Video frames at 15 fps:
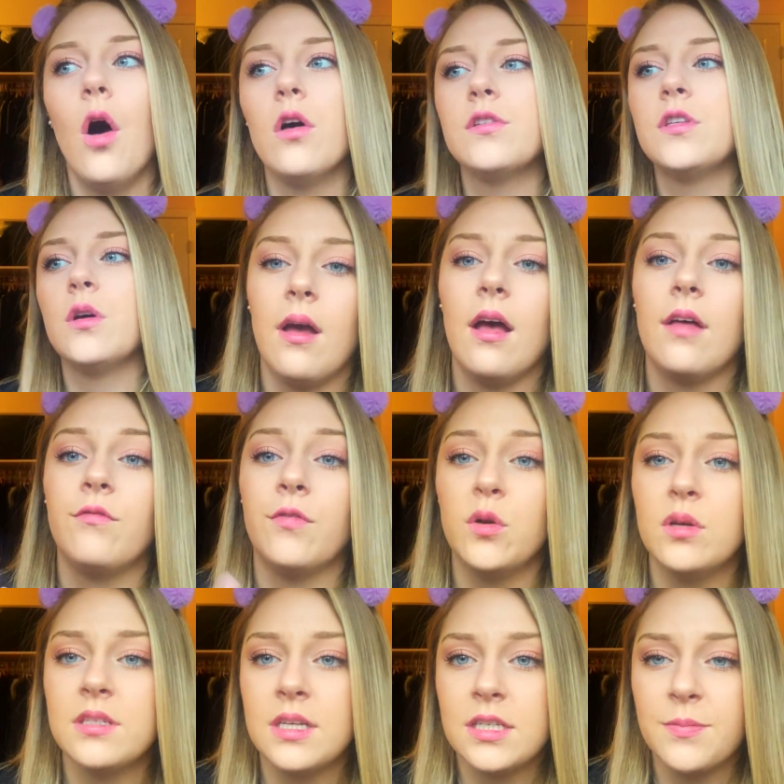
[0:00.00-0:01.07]
Also,
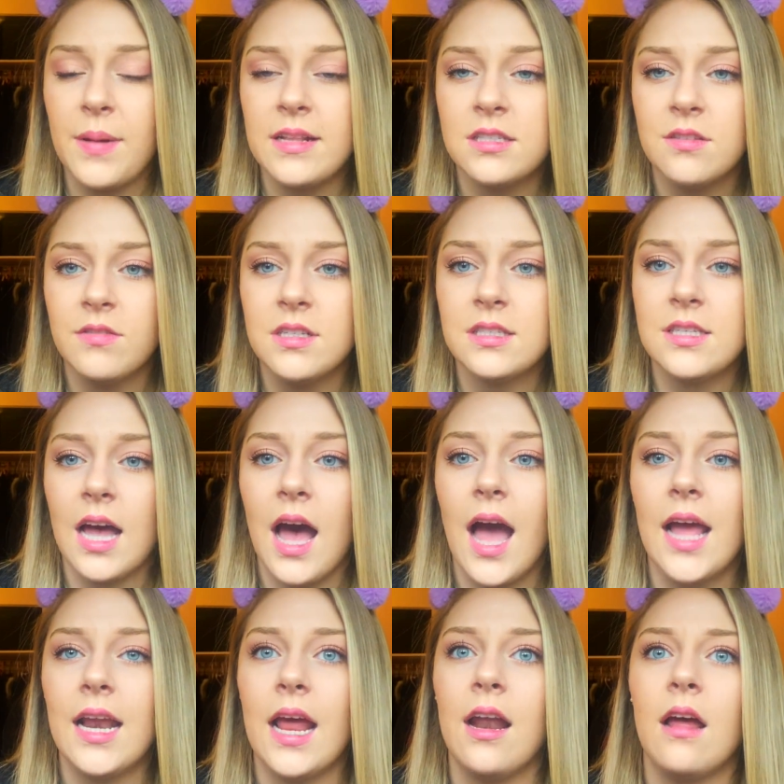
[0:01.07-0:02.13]
food is expensive
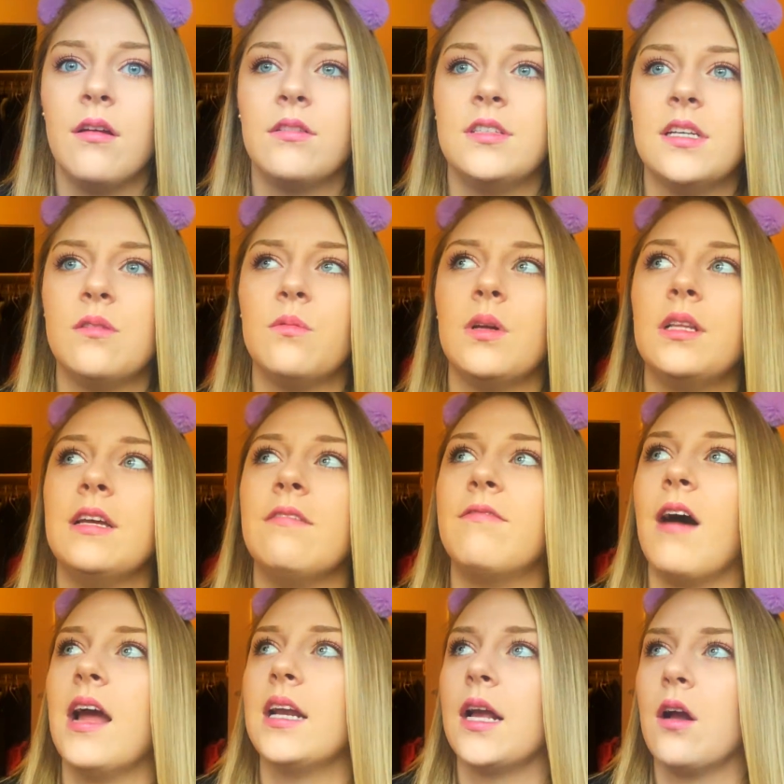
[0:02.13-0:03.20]
inside and I didn't really
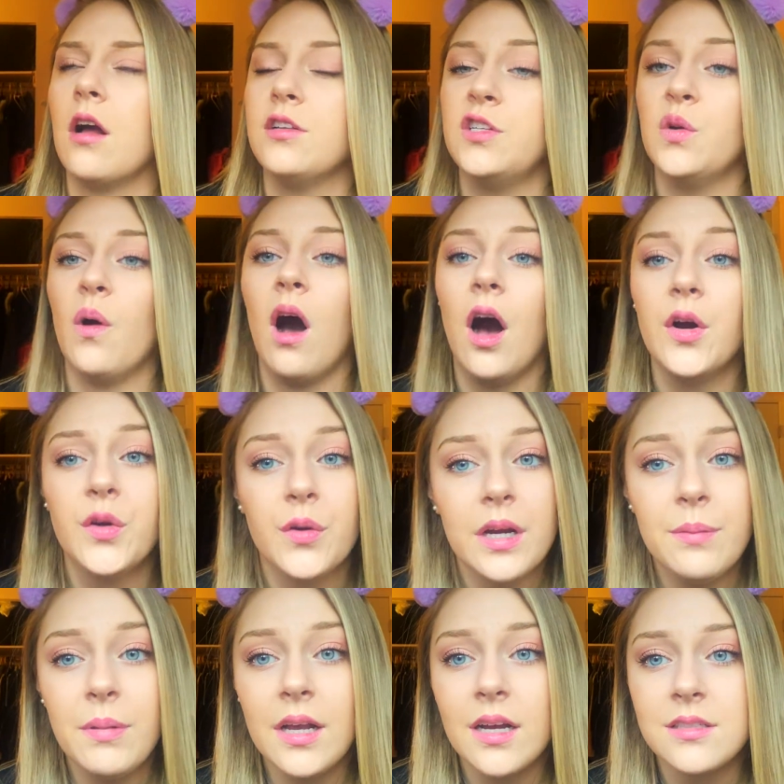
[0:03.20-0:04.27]
find I got too
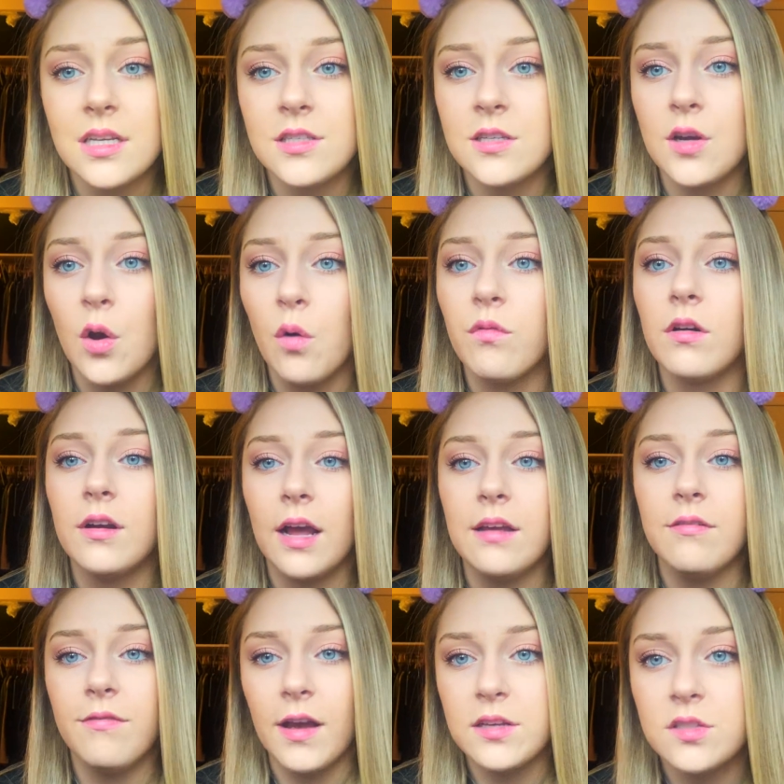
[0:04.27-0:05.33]
hungry because it's an
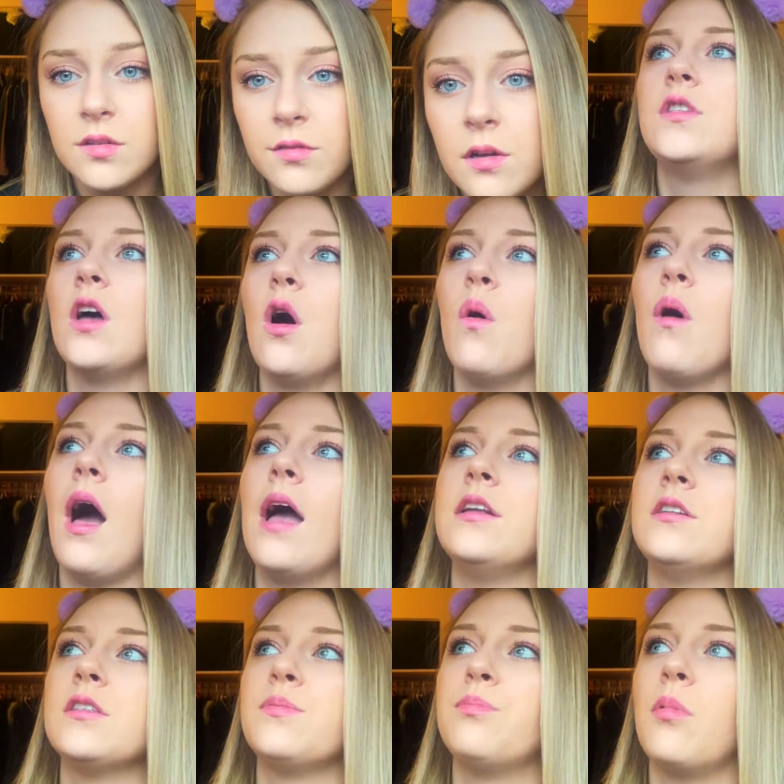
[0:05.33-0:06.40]
overnight festival. So I
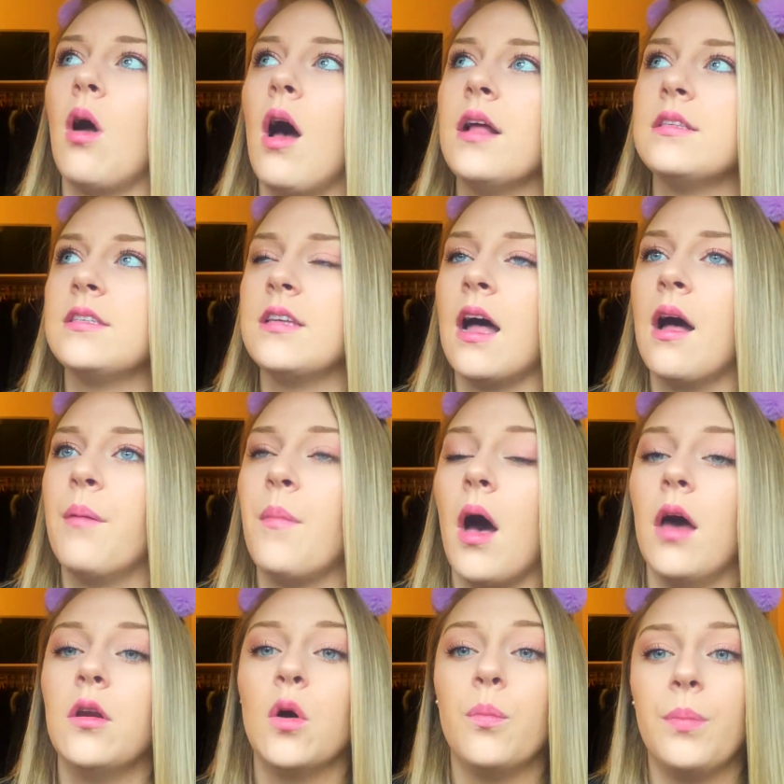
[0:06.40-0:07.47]
just brought some
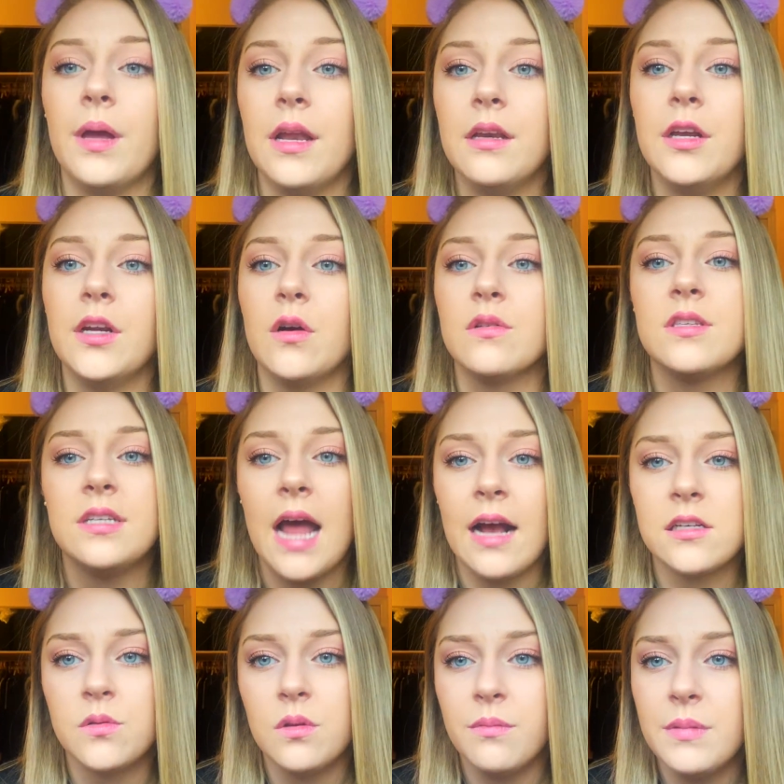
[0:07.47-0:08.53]
unopened, you know,
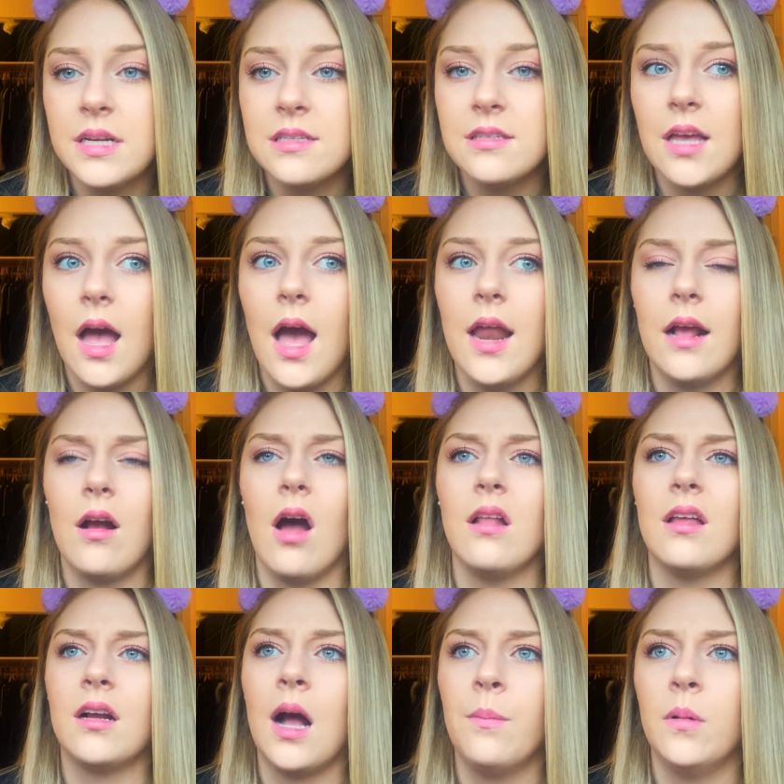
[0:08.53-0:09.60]
snacks with me inside. I got
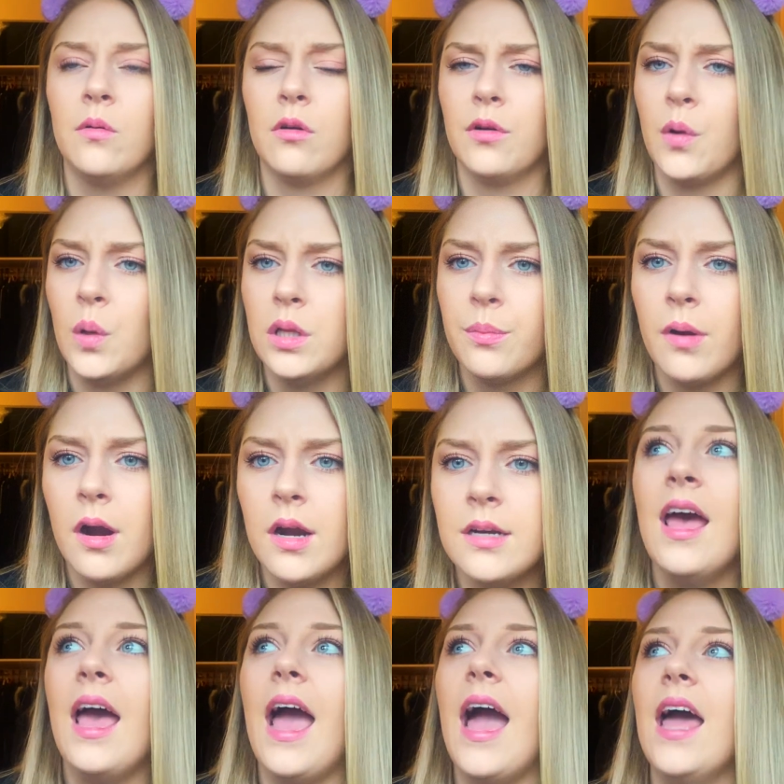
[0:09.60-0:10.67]
a couple granola
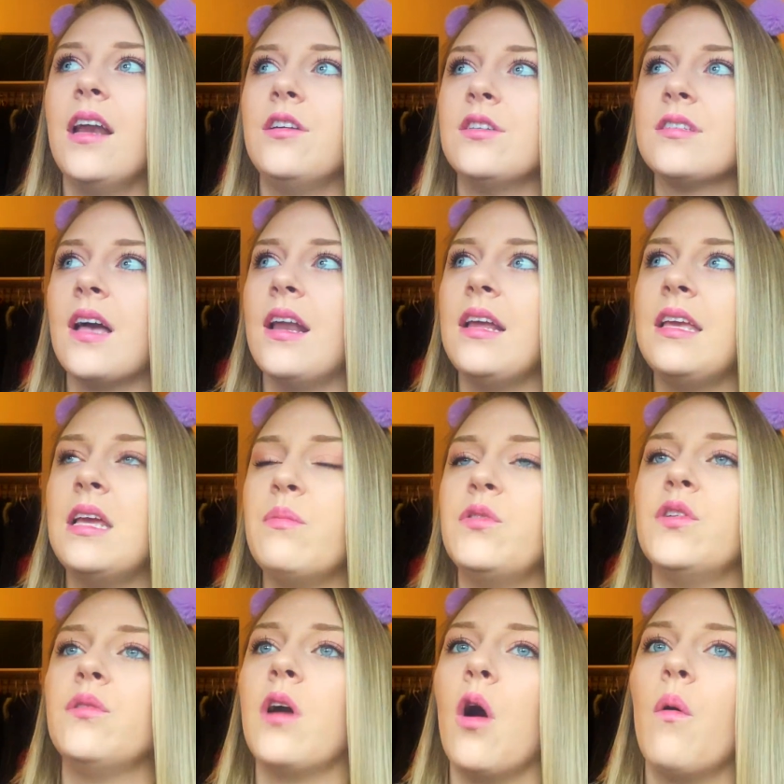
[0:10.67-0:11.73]
bars and it just kind of
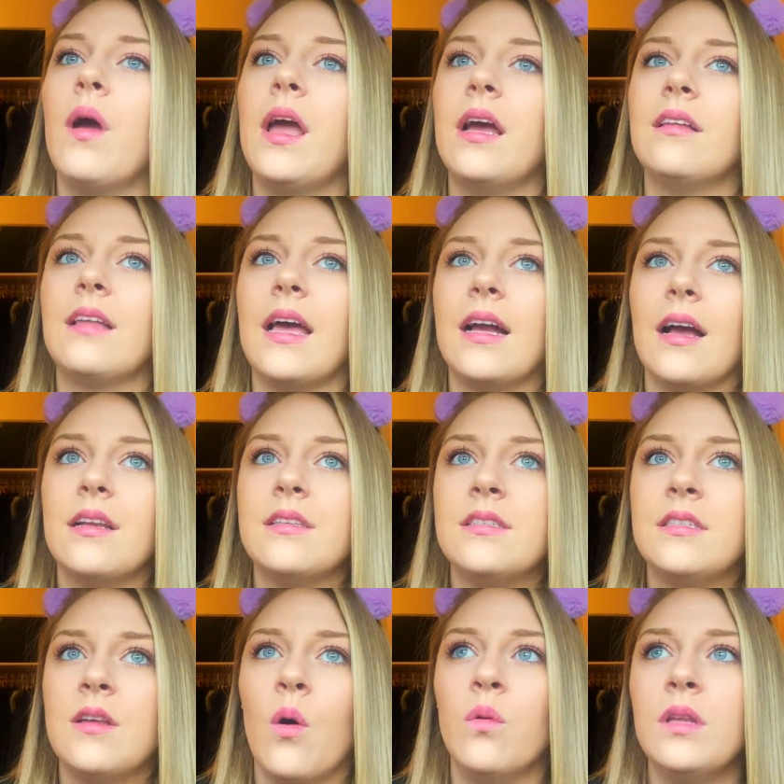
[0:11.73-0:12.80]
keeps you going. Like I
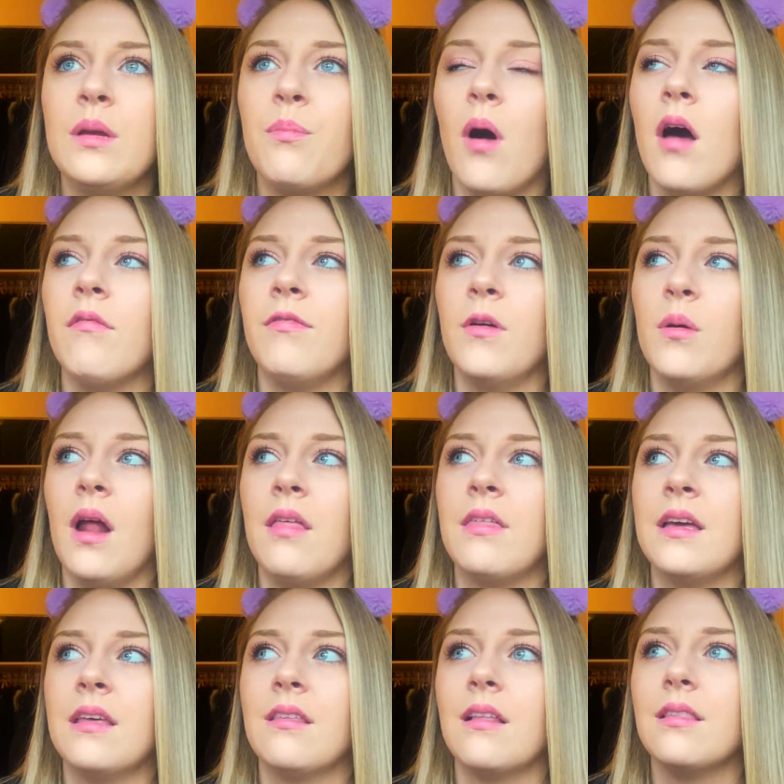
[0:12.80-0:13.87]
only bought food I
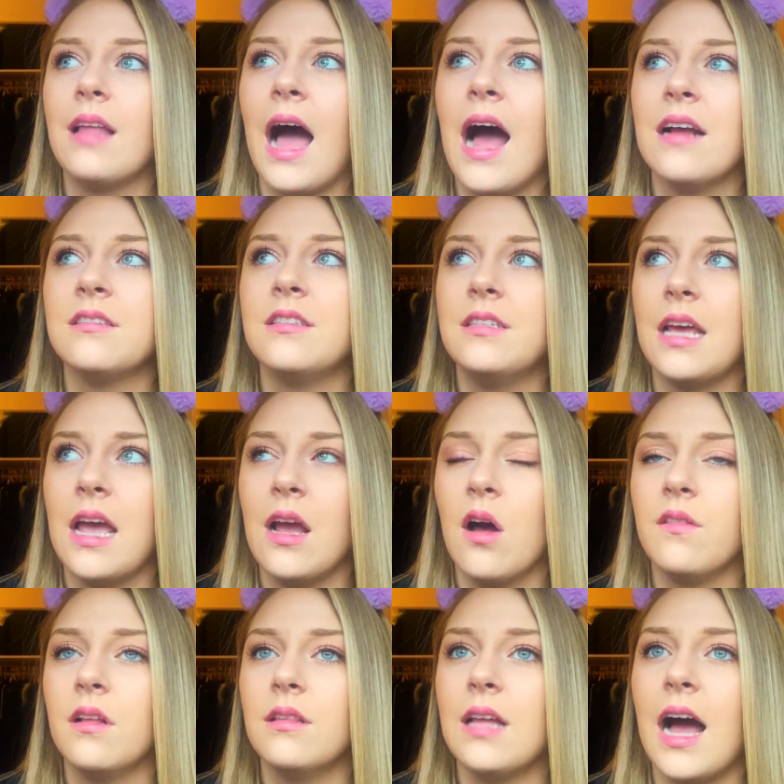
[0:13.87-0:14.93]
think the last day
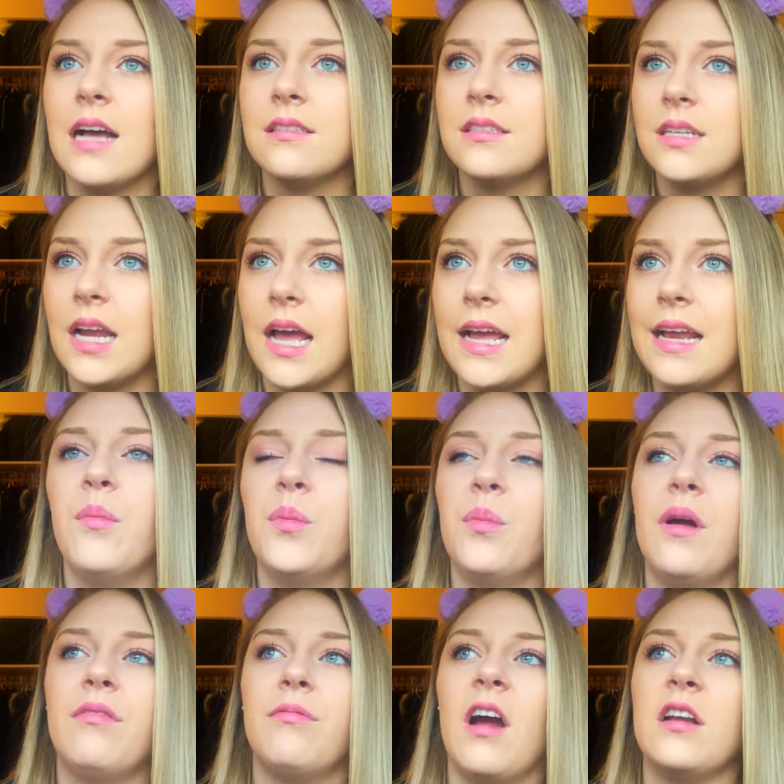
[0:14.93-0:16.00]
on the last night but
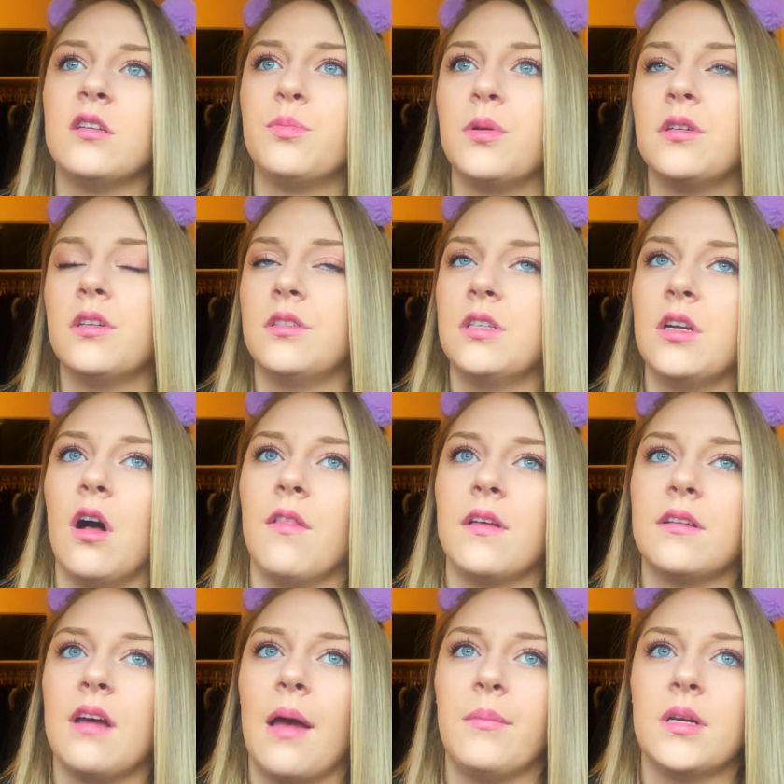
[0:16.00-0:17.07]
my friends purchased it all
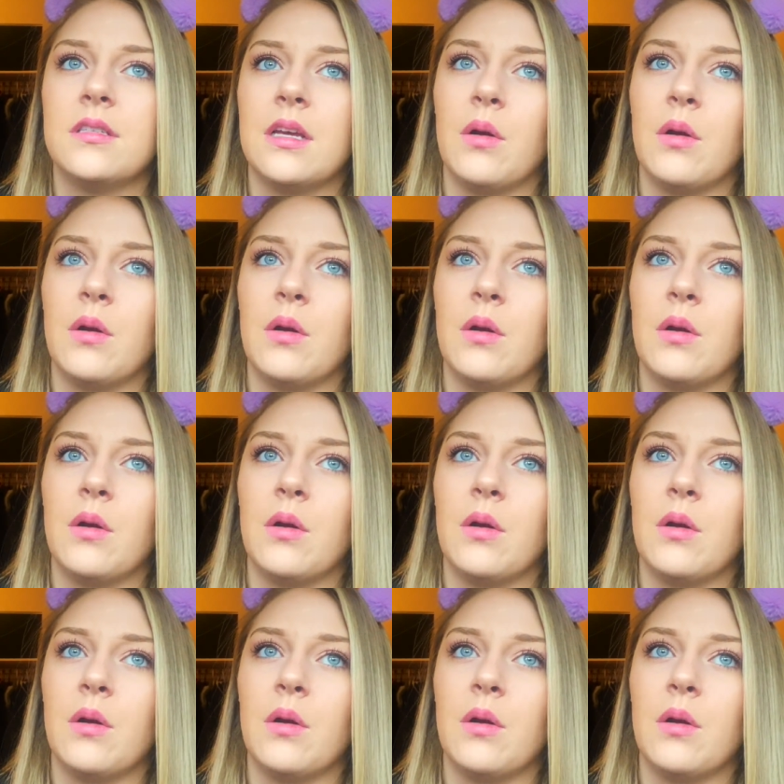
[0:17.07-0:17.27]
the time because they